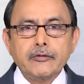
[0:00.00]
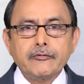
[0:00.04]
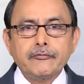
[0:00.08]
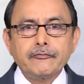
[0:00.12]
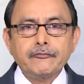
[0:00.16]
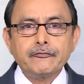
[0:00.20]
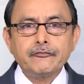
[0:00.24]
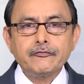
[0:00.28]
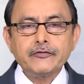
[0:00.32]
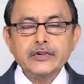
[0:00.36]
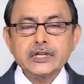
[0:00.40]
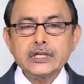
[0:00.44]

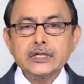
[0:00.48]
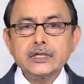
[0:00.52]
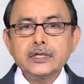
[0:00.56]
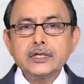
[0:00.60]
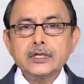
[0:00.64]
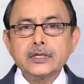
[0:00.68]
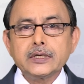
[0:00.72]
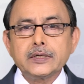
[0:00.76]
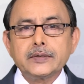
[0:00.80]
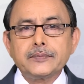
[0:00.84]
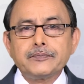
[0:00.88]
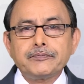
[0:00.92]

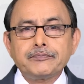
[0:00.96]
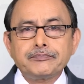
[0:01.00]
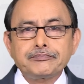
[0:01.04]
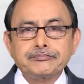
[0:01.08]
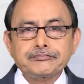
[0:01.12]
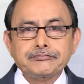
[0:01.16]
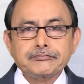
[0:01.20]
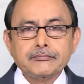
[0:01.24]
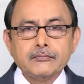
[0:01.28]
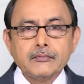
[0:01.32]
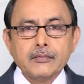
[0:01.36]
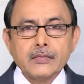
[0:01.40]
we
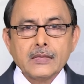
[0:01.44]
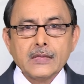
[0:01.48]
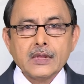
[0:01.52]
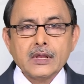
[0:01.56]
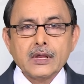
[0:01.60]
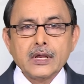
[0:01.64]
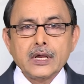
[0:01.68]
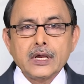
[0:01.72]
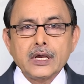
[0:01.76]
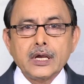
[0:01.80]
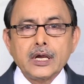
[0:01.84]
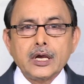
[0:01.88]

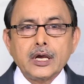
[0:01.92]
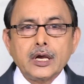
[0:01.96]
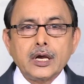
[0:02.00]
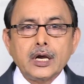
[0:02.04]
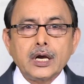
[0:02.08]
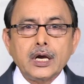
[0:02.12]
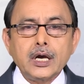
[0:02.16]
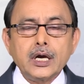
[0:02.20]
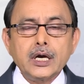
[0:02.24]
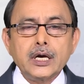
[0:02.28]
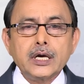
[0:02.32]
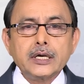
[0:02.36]

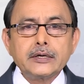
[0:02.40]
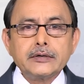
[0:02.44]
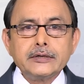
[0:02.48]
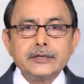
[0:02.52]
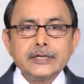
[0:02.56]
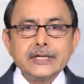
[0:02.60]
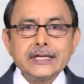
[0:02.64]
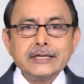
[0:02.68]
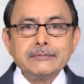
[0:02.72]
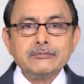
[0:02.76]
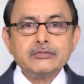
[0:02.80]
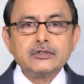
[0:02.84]
are
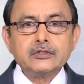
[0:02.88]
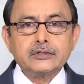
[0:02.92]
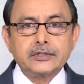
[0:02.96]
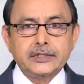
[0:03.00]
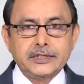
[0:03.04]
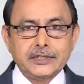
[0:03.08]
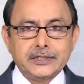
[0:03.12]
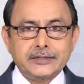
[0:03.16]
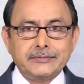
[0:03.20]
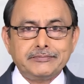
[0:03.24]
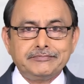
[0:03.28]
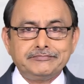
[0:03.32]

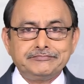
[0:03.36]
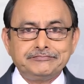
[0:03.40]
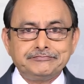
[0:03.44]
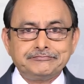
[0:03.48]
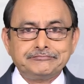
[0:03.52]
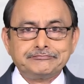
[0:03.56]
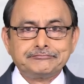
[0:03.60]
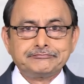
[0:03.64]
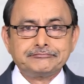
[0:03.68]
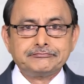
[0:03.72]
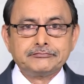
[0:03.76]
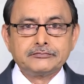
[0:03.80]
labeled,
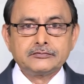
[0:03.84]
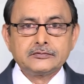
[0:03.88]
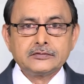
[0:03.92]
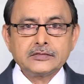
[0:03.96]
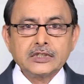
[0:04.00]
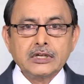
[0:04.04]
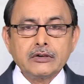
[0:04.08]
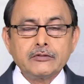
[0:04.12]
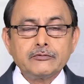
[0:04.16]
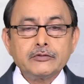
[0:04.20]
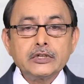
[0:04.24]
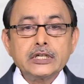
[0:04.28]

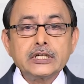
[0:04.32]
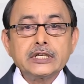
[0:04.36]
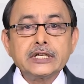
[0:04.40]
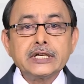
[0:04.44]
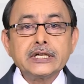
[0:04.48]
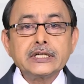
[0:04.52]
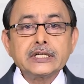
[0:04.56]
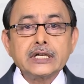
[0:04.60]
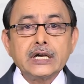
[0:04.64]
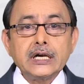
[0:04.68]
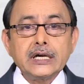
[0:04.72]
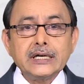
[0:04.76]
we
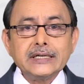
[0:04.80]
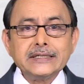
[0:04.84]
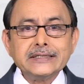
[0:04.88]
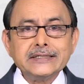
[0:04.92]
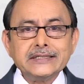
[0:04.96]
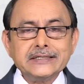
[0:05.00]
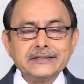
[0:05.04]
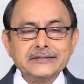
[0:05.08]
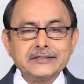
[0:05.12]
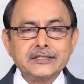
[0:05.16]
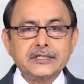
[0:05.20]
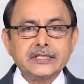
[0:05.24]
get
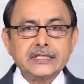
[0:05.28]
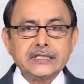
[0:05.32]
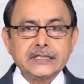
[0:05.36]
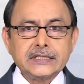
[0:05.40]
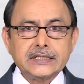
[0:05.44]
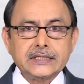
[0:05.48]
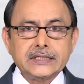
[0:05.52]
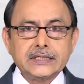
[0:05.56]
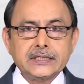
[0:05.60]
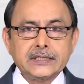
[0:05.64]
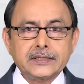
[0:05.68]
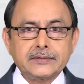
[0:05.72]

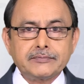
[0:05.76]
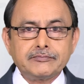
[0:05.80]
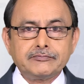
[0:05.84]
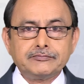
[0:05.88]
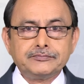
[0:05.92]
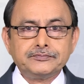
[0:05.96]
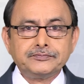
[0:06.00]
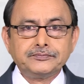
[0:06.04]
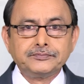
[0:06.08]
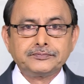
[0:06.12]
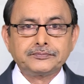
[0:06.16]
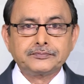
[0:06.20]
identities.
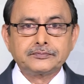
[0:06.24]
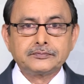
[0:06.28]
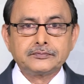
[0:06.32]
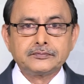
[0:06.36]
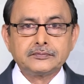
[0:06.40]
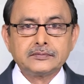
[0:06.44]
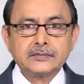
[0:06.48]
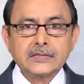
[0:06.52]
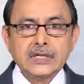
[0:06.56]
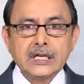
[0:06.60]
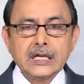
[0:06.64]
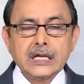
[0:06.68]

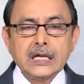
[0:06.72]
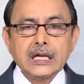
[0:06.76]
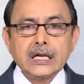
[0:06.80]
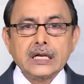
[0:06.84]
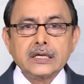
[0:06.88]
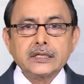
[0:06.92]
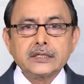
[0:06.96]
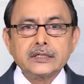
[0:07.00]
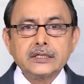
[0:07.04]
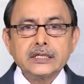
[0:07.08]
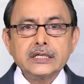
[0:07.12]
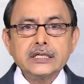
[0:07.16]

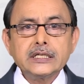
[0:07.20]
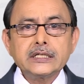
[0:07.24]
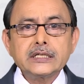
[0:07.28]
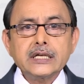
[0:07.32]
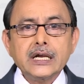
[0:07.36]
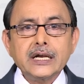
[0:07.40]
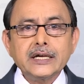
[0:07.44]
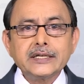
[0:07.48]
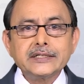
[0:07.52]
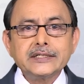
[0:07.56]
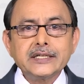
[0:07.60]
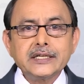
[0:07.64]
These
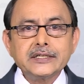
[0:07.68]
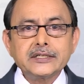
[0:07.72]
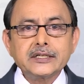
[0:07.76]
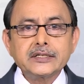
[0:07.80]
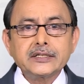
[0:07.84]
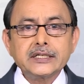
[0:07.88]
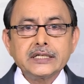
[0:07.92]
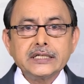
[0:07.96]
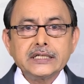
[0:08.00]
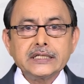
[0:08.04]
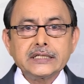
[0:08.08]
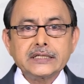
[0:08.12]

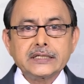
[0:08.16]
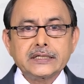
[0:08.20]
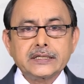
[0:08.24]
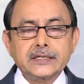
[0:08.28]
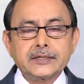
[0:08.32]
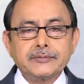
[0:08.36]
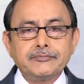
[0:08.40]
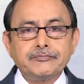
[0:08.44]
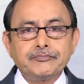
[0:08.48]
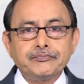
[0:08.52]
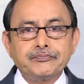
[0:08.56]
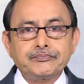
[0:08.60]
identities
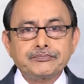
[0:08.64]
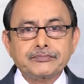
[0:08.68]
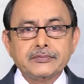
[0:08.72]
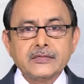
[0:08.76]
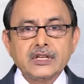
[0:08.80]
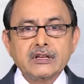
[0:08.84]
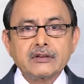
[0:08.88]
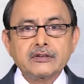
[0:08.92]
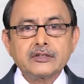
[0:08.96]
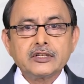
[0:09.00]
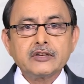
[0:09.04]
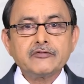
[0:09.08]

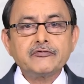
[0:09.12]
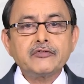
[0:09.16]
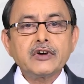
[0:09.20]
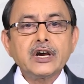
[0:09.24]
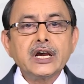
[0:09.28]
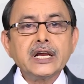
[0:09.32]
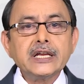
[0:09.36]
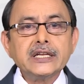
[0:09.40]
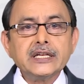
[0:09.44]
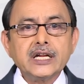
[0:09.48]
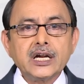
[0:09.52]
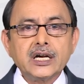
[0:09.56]

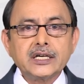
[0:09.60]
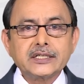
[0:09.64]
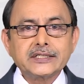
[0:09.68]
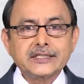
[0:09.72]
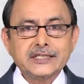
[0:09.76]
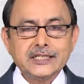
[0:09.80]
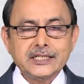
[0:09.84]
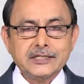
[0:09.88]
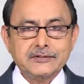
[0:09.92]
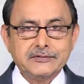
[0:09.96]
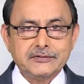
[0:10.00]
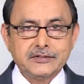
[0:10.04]
define
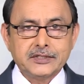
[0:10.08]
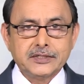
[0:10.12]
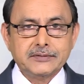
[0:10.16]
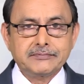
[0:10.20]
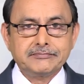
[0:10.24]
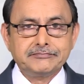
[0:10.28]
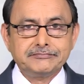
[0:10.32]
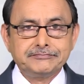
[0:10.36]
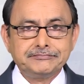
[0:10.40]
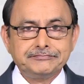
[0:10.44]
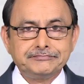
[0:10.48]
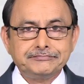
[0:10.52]
ourselves.
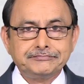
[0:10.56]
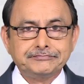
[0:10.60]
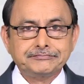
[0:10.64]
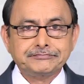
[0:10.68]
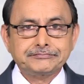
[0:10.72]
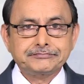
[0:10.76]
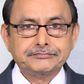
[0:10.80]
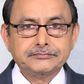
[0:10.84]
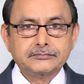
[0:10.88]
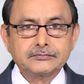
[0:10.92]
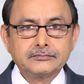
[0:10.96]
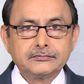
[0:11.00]

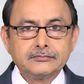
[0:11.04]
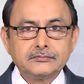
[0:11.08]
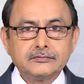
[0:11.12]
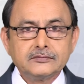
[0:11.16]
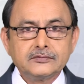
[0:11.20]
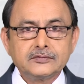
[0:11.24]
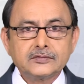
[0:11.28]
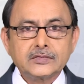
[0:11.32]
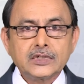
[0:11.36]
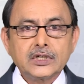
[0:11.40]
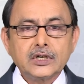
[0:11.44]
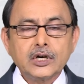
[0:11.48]

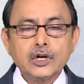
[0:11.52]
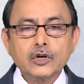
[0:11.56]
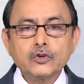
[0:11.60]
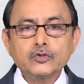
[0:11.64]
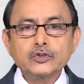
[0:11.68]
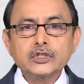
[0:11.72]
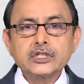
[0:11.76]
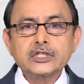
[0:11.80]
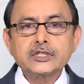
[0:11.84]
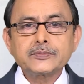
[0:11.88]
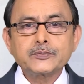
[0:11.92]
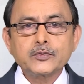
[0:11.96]
How
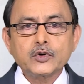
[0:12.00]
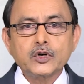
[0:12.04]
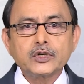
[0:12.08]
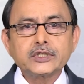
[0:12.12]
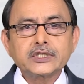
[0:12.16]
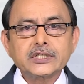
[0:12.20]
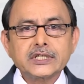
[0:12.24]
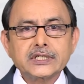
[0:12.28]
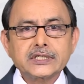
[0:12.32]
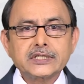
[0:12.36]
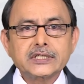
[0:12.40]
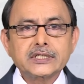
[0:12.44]
this
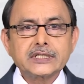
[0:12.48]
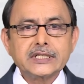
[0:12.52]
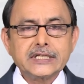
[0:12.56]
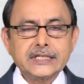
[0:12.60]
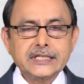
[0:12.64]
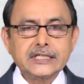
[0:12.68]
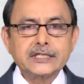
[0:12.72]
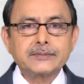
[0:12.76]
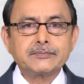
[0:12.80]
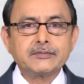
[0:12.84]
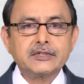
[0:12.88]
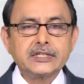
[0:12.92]
process
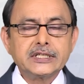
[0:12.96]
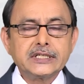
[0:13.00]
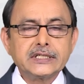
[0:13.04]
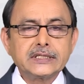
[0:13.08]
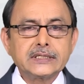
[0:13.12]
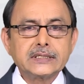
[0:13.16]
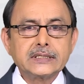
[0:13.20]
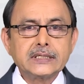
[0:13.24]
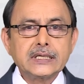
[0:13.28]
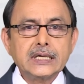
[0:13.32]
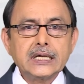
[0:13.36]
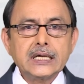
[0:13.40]
takes
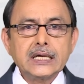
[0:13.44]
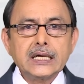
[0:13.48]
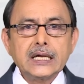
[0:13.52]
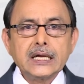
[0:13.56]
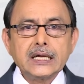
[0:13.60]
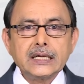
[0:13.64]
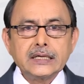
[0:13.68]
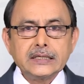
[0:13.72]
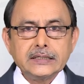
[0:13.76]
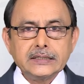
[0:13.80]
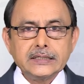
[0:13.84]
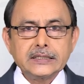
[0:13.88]
place,
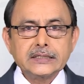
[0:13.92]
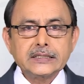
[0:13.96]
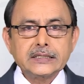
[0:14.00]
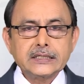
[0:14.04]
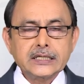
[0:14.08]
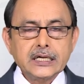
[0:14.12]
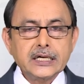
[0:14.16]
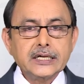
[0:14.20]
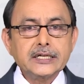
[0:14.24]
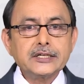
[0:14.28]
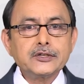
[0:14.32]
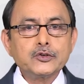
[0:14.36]
let's
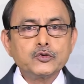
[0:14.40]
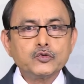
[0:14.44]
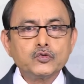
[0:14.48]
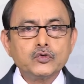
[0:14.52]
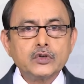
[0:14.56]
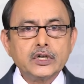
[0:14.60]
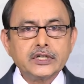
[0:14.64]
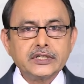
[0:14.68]
try to